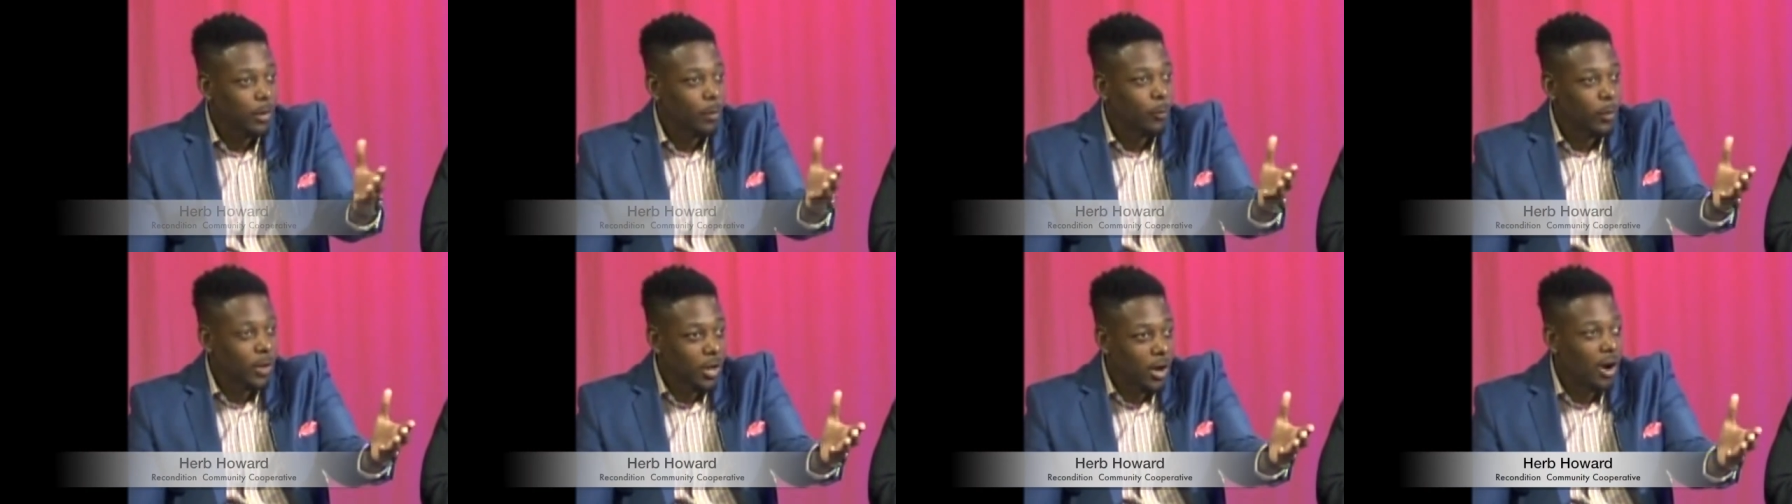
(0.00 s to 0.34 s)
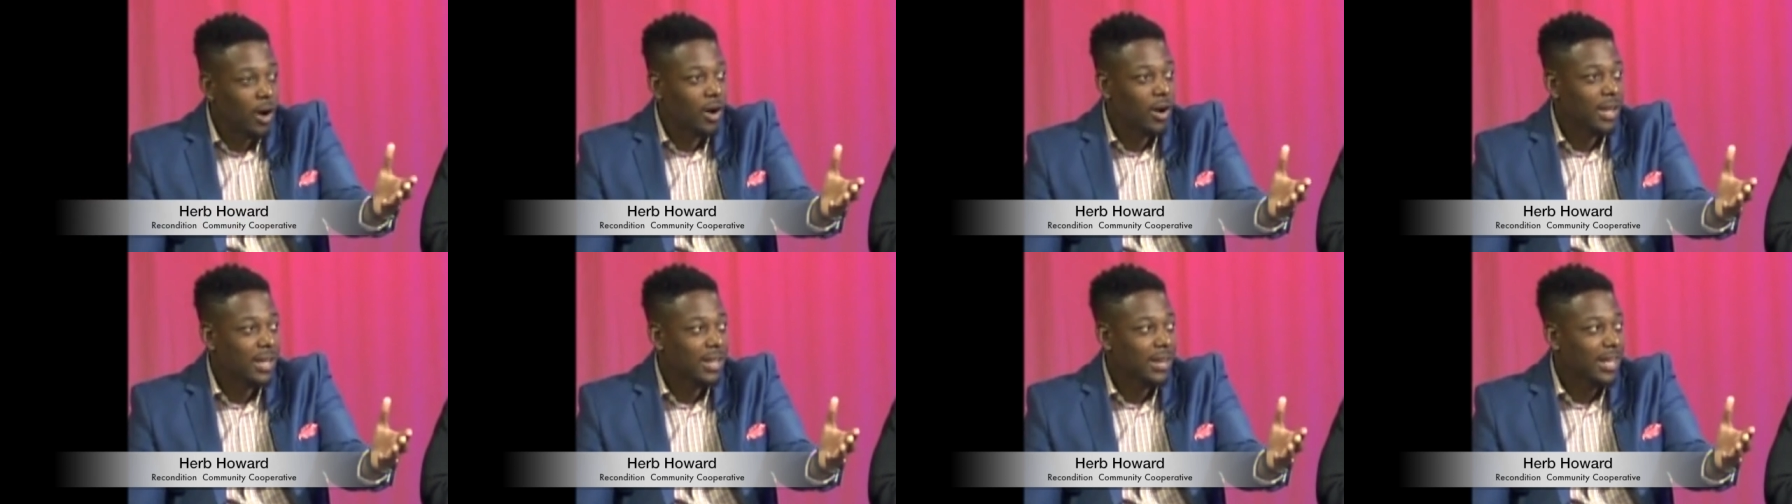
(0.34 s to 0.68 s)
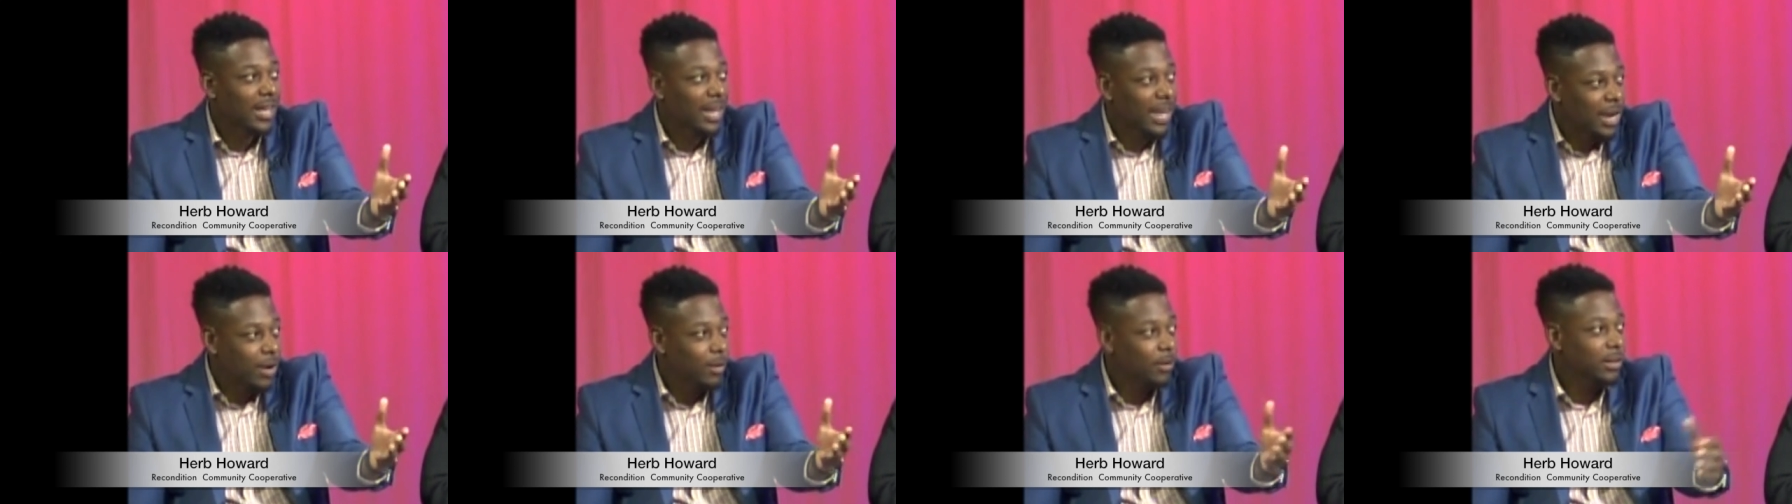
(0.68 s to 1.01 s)
we are
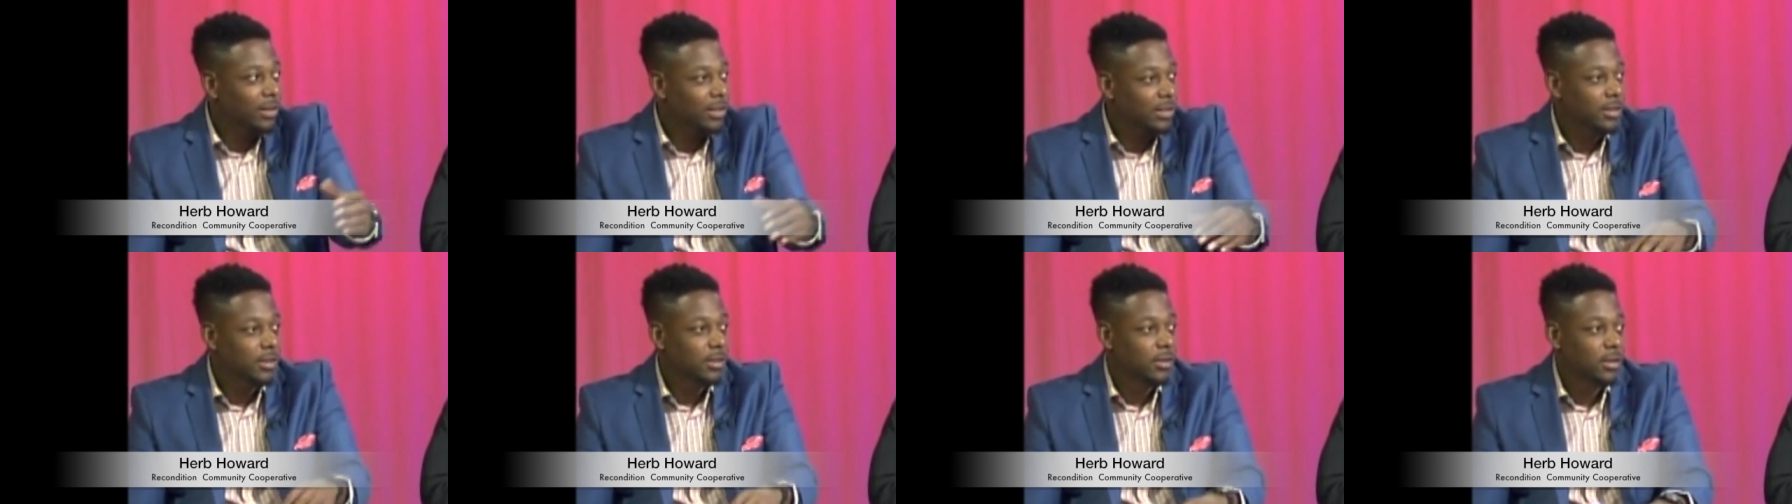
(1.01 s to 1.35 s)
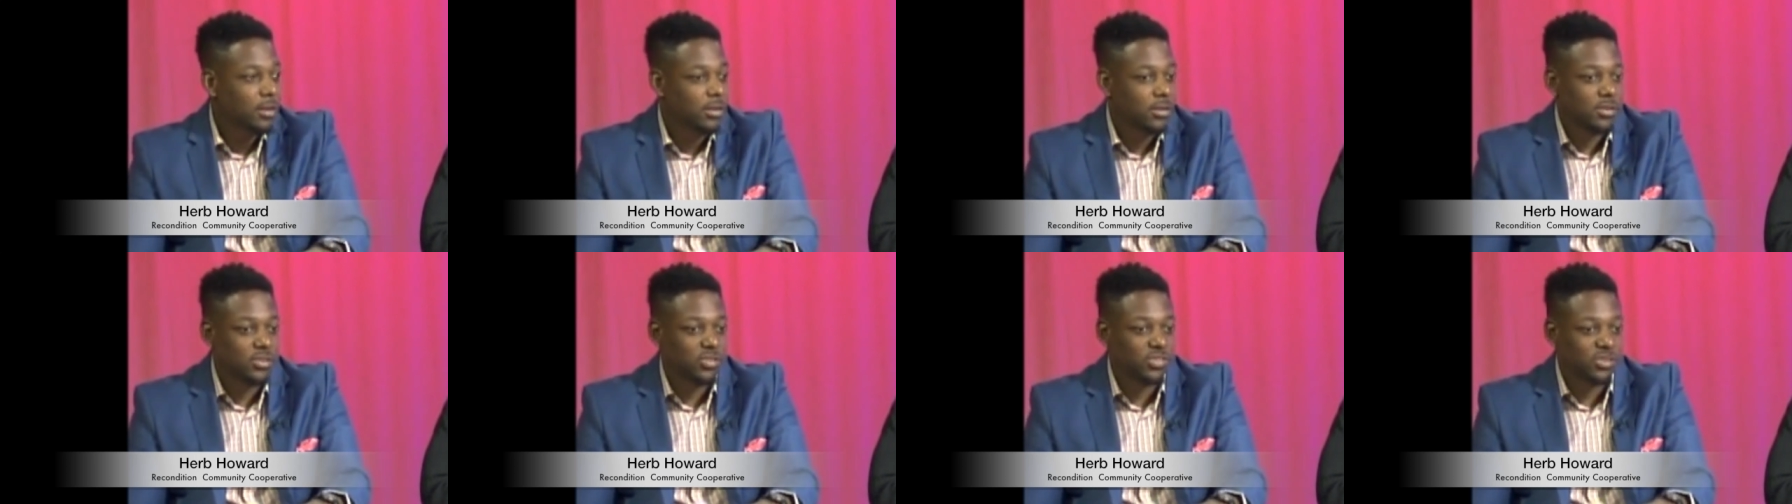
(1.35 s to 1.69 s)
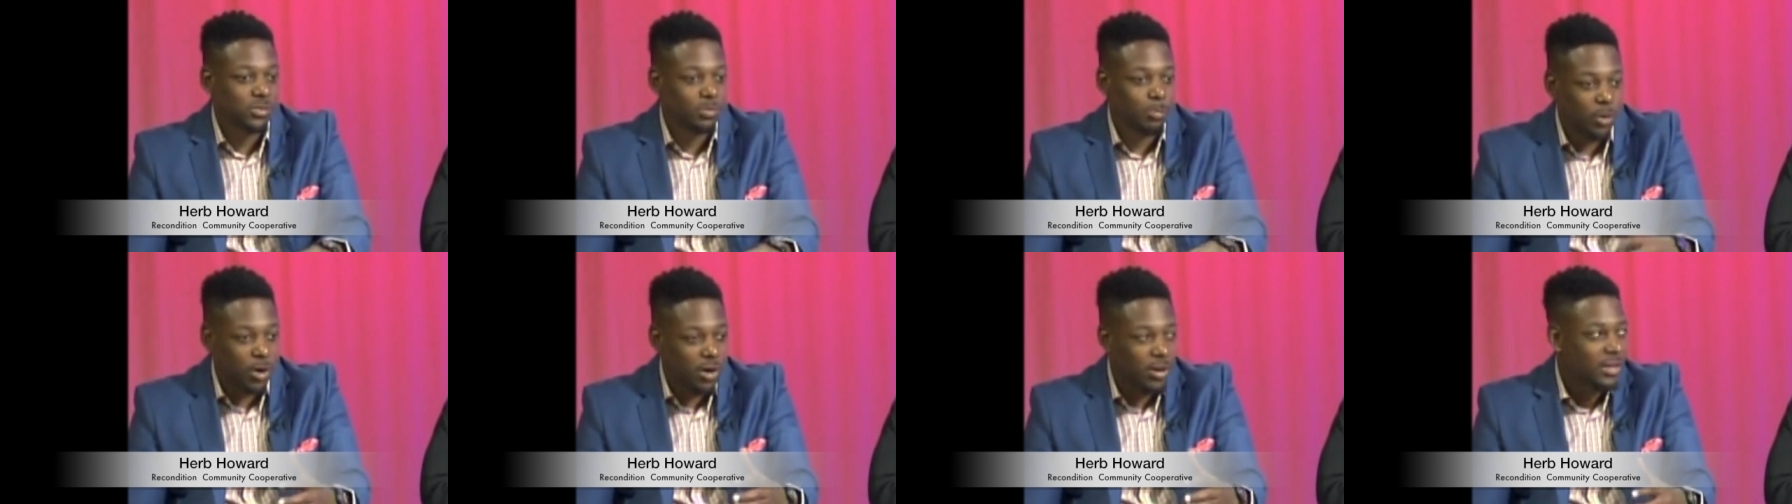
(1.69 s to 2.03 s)
inherently
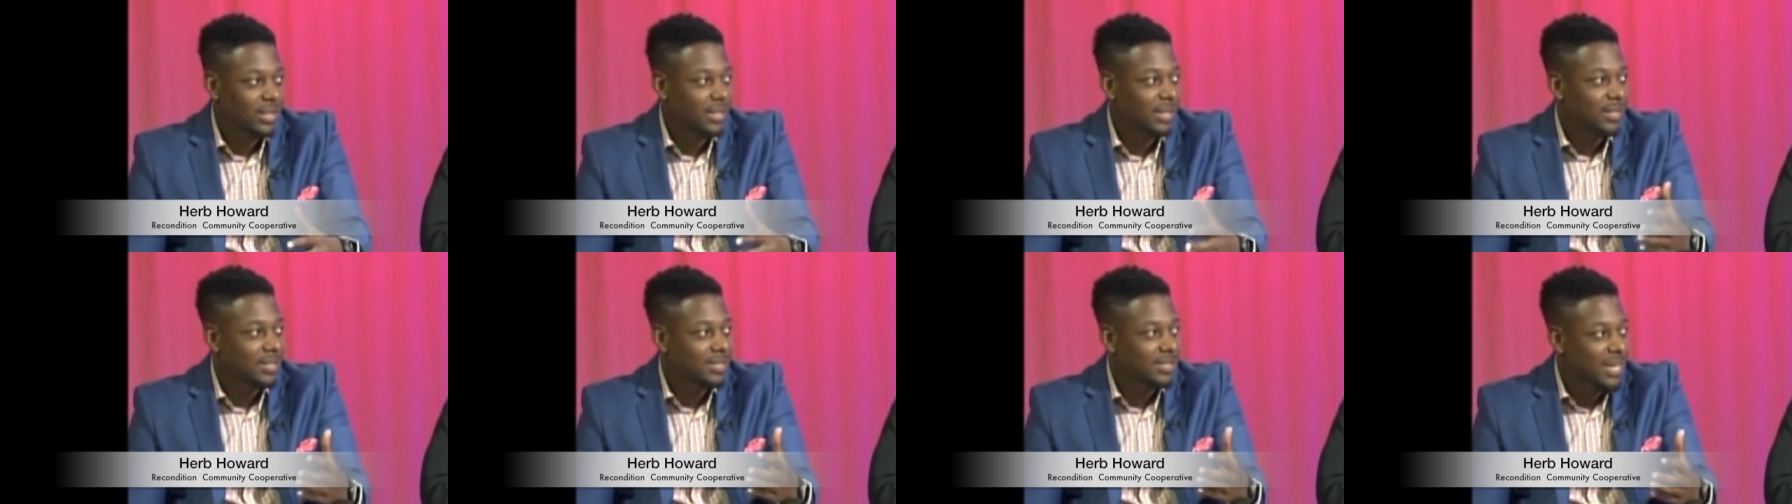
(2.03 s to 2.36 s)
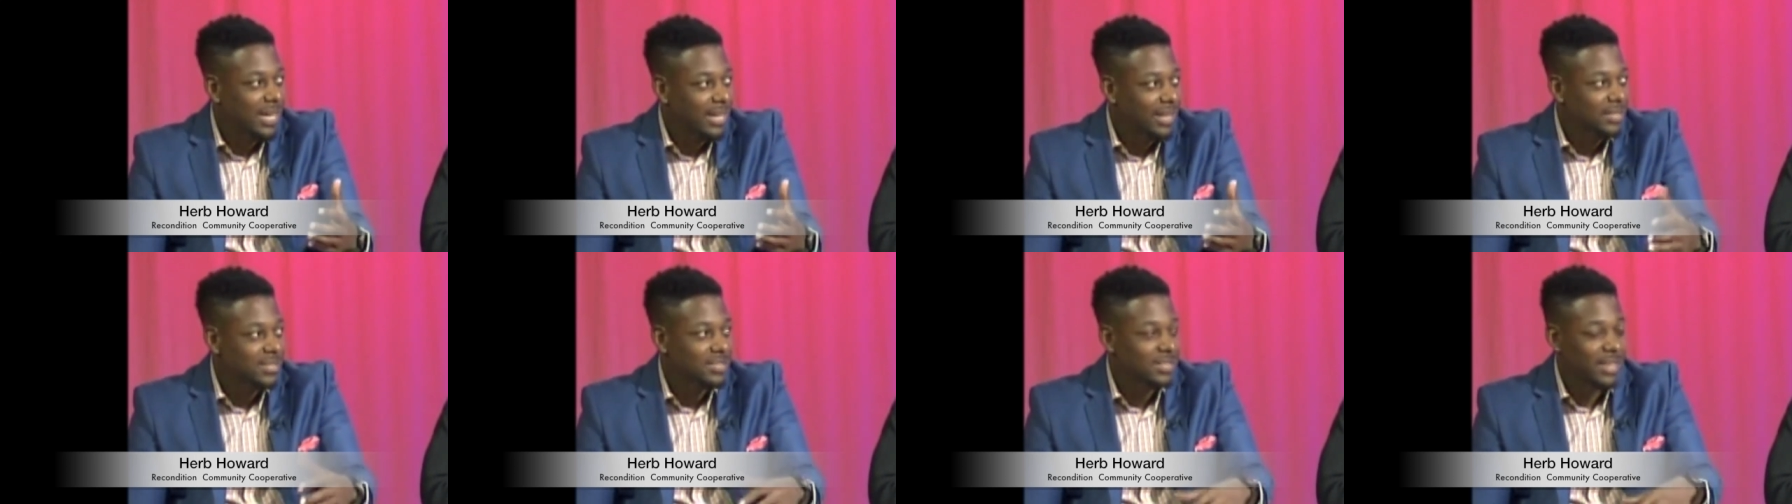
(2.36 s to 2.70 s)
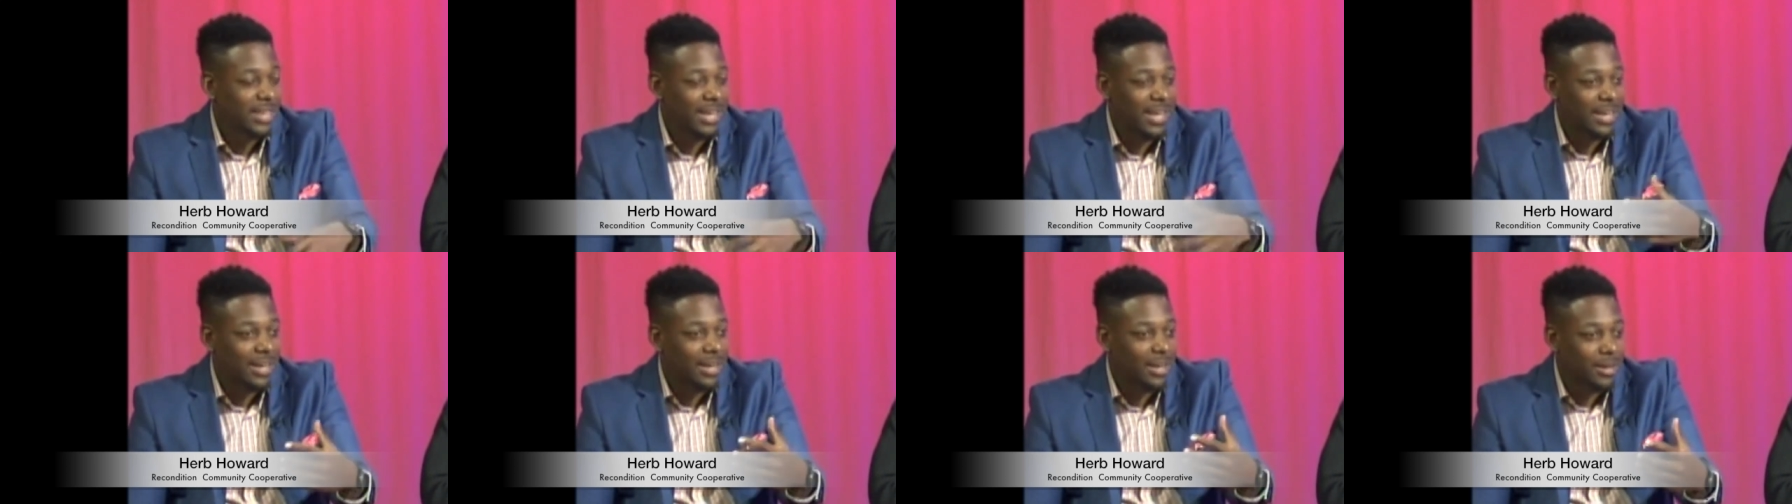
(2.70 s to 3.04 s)
smart,
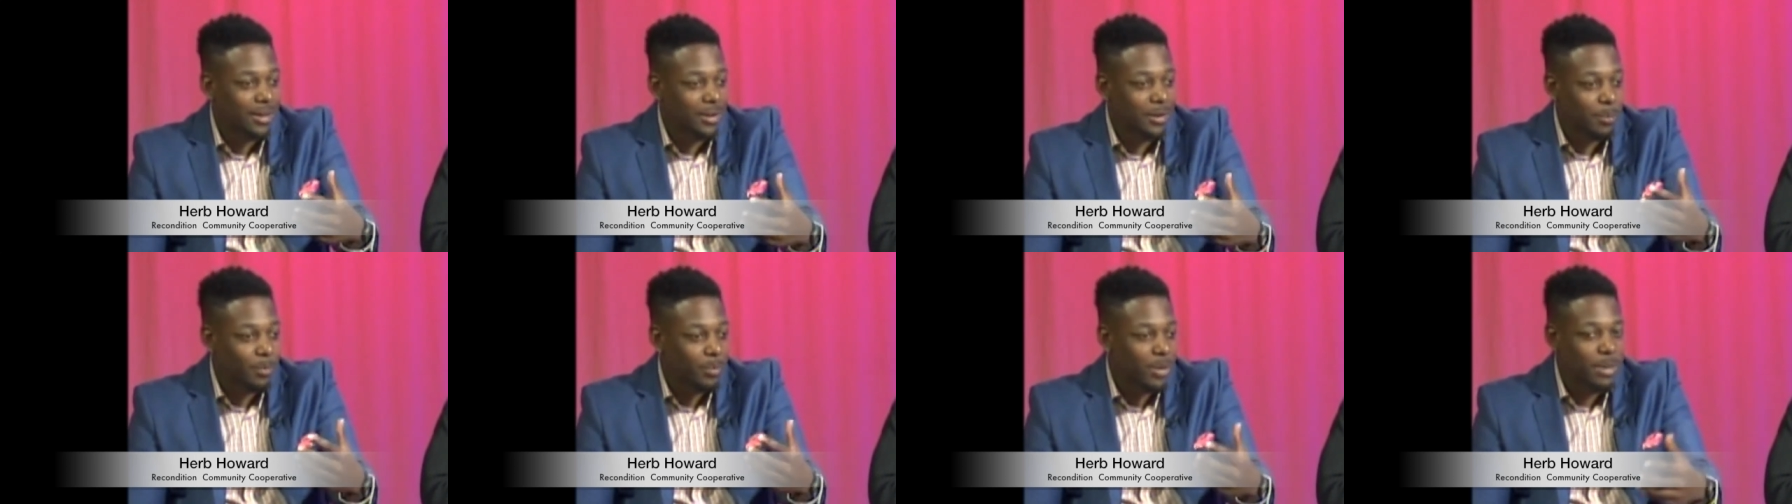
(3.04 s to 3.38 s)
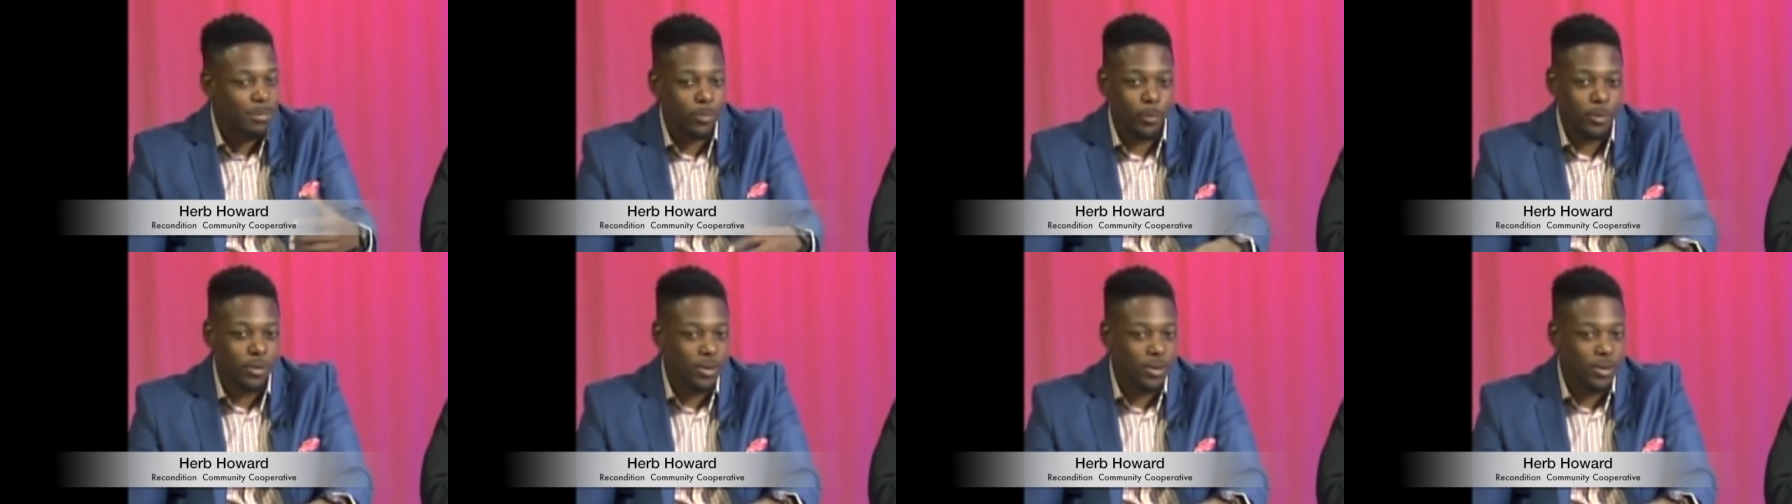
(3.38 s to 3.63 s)
intelligent, and good people.